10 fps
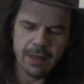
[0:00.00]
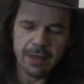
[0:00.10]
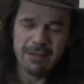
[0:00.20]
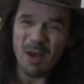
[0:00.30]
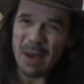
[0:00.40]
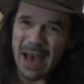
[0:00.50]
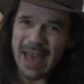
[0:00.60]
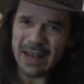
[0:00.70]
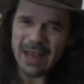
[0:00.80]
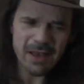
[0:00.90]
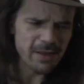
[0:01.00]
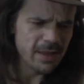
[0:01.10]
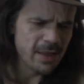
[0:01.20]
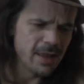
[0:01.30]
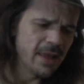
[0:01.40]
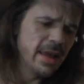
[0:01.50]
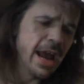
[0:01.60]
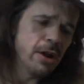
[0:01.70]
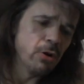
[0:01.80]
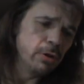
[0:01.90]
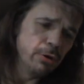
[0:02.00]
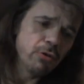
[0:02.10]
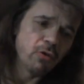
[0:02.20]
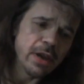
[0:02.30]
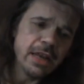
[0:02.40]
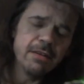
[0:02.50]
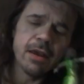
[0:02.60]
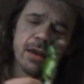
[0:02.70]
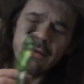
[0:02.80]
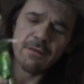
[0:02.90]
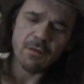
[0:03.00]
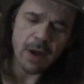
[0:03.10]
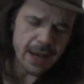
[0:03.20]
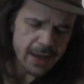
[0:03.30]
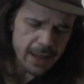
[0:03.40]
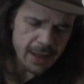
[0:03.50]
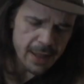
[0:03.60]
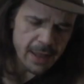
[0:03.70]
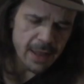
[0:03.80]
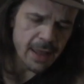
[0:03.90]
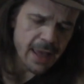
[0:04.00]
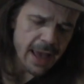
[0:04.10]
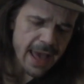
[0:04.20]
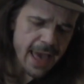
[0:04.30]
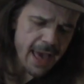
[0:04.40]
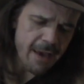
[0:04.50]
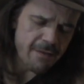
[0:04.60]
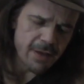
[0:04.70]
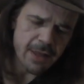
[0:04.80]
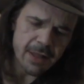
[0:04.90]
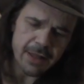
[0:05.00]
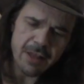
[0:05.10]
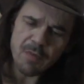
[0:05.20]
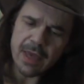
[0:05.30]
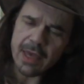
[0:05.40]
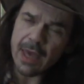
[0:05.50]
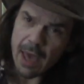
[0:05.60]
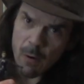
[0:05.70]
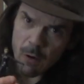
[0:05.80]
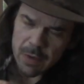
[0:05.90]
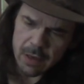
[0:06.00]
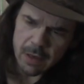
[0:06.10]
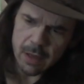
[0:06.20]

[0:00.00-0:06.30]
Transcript: Selma Hayek now, and her little green friend. I have lesbian Catwoman.